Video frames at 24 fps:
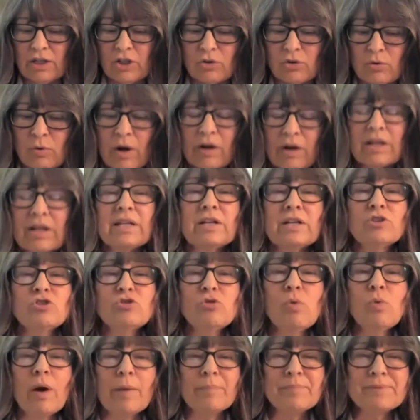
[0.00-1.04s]
are getting
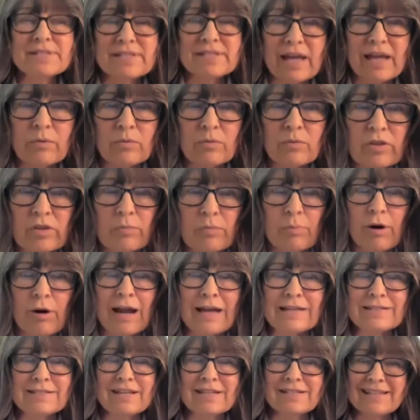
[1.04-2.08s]
too upset with the
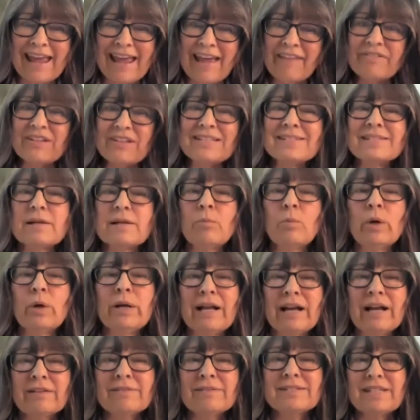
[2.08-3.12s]
process, having someone
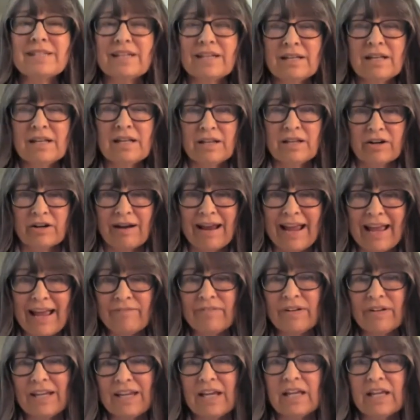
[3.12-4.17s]
else in there
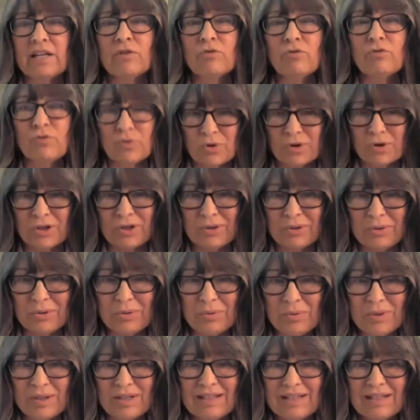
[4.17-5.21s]
advocating for
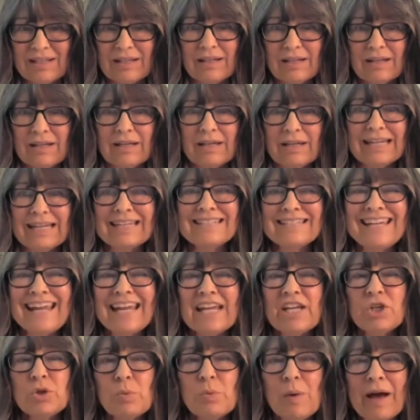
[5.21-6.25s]
you can
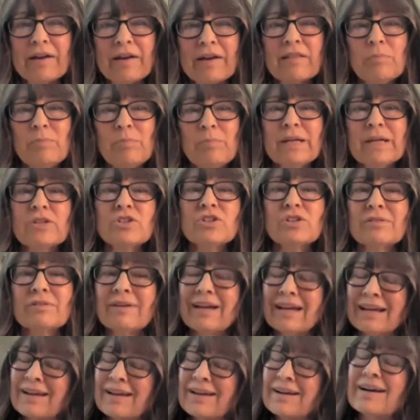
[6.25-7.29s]
take you out of the picture
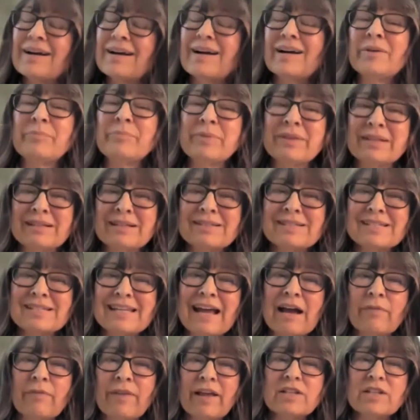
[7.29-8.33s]
and can calm things
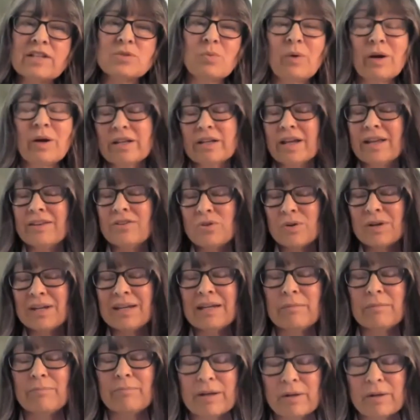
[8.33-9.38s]
down. That's one. And you can
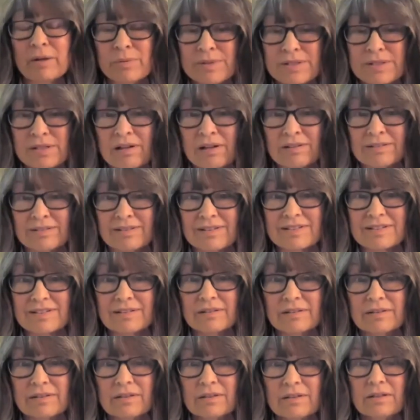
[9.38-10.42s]
get better results.
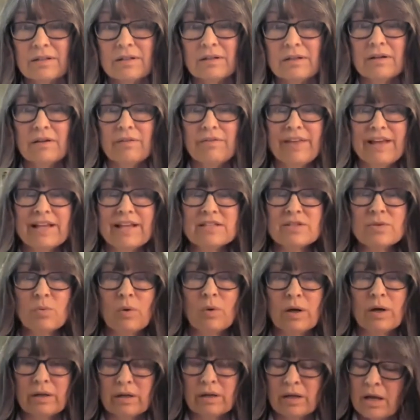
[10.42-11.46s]
That's
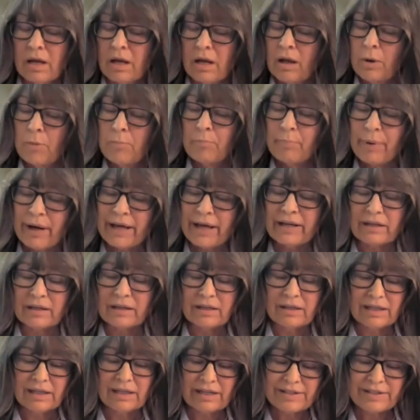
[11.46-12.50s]
one. But
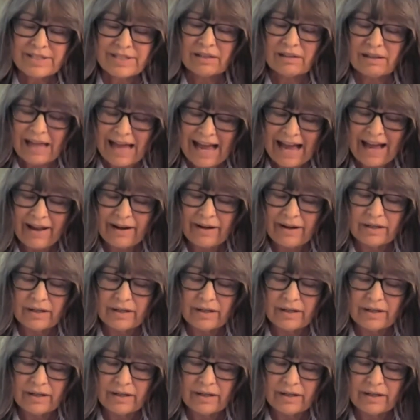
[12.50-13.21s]
it's a lot